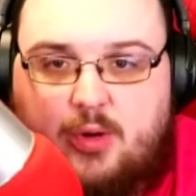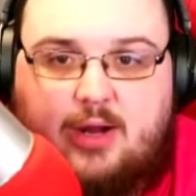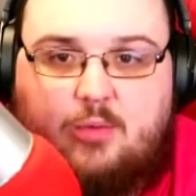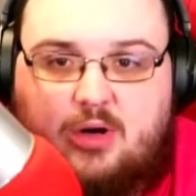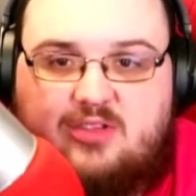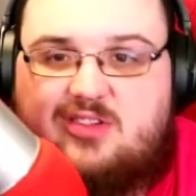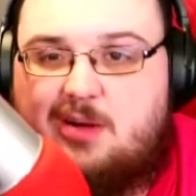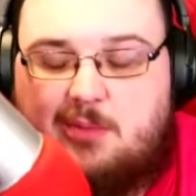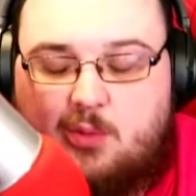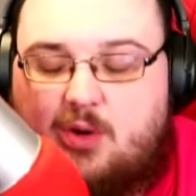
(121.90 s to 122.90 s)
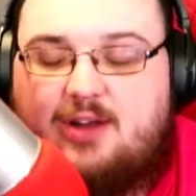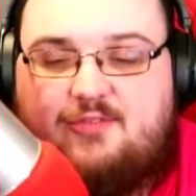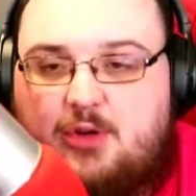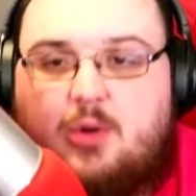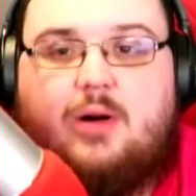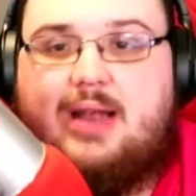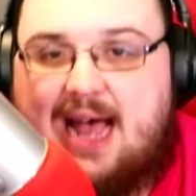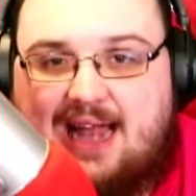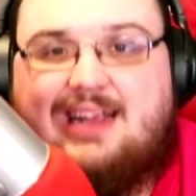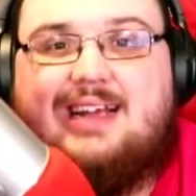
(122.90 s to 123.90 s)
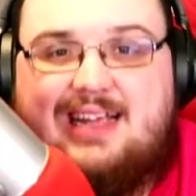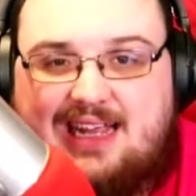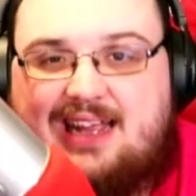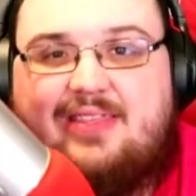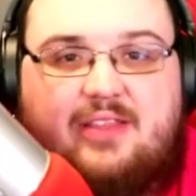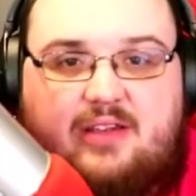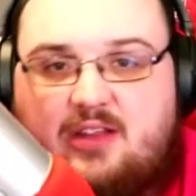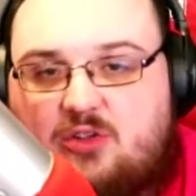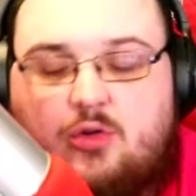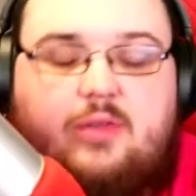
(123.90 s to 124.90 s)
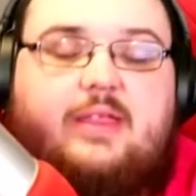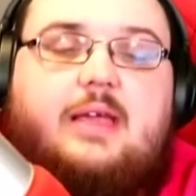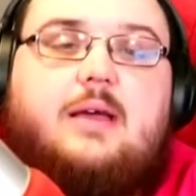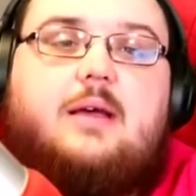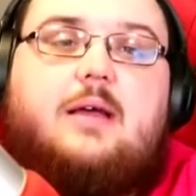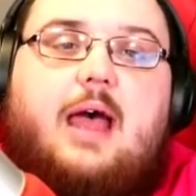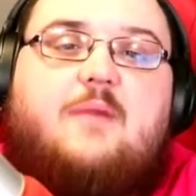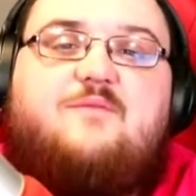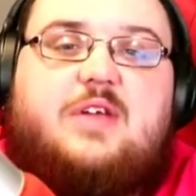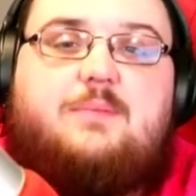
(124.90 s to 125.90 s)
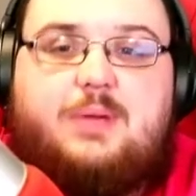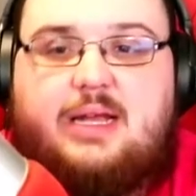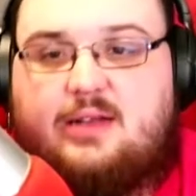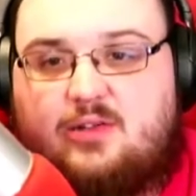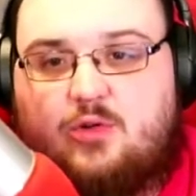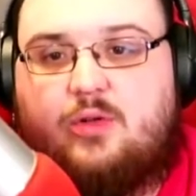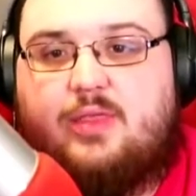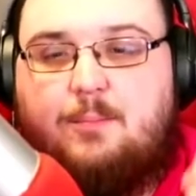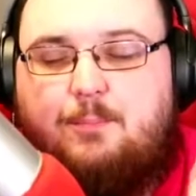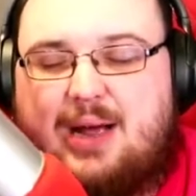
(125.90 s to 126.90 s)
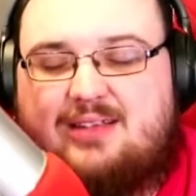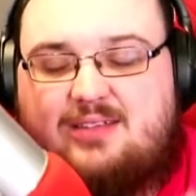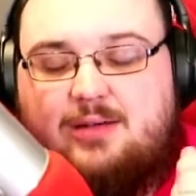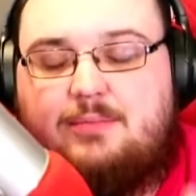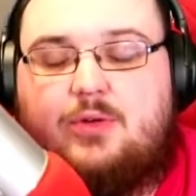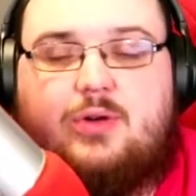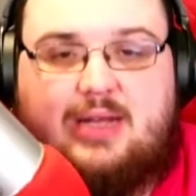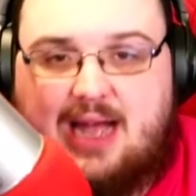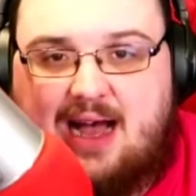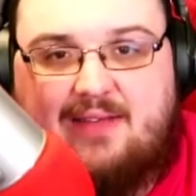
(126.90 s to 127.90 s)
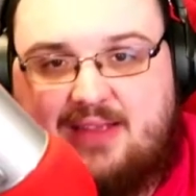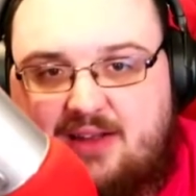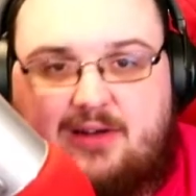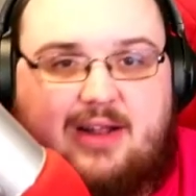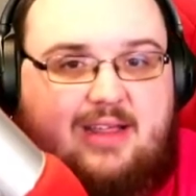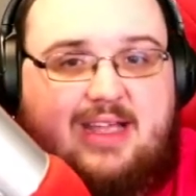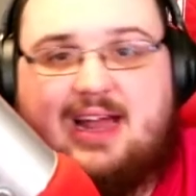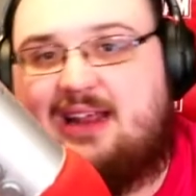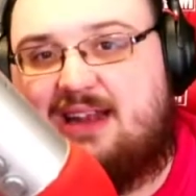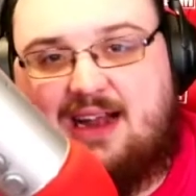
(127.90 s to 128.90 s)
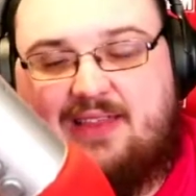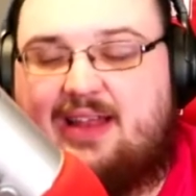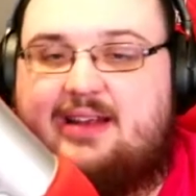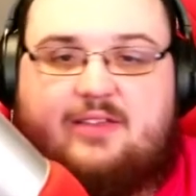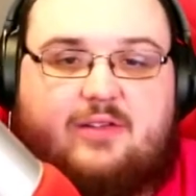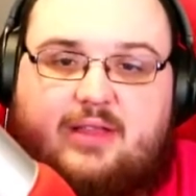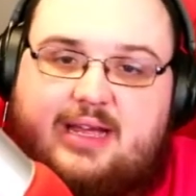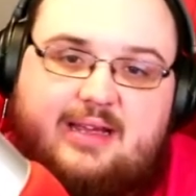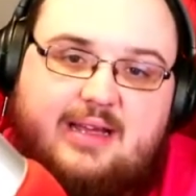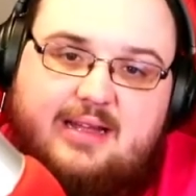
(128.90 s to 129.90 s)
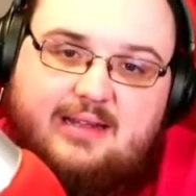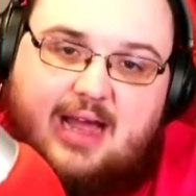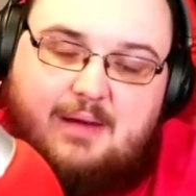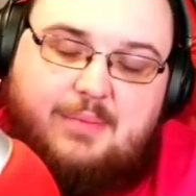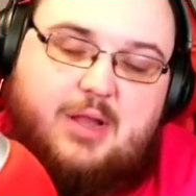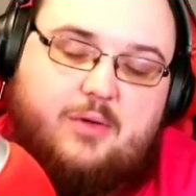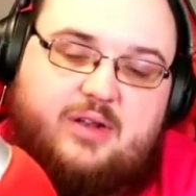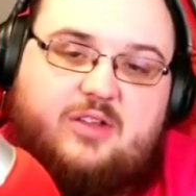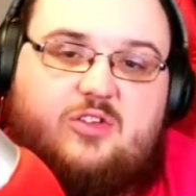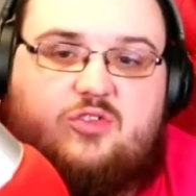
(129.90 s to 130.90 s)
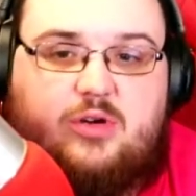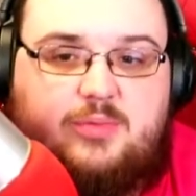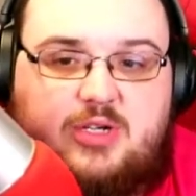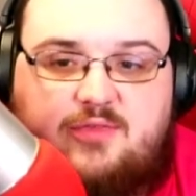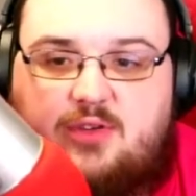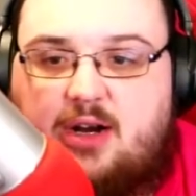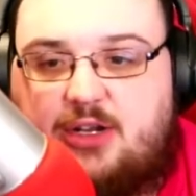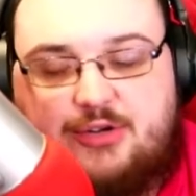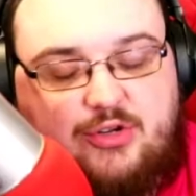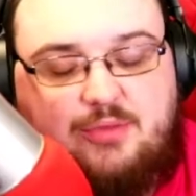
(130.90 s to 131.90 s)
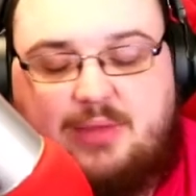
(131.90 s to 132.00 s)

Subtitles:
ones. Number one, if you are not in the Discord, the MVP Discord, the best community on the internet, you got to get on that. Either link down below in the description if you're on YouTube,